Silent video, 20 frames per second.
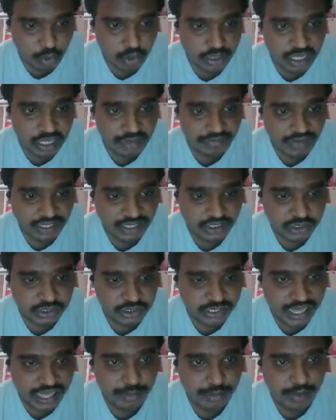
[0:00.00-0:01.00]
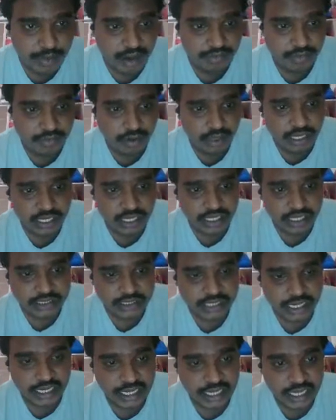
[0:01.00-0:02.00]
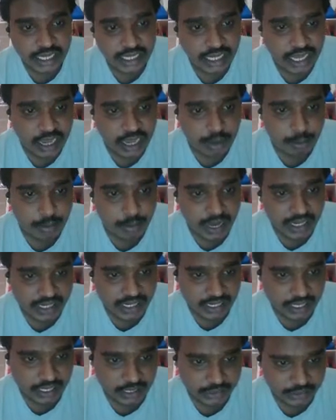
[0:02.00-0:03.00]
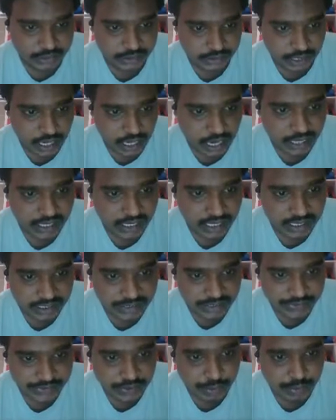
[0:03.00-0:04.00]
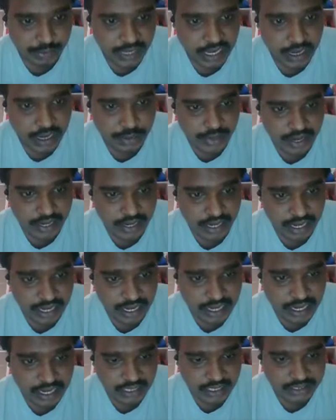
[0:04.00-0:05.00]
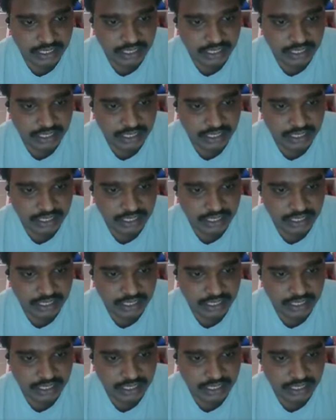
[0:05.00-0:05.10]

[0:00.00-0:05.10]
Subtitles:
This is about the first type of settling particles under this preliminary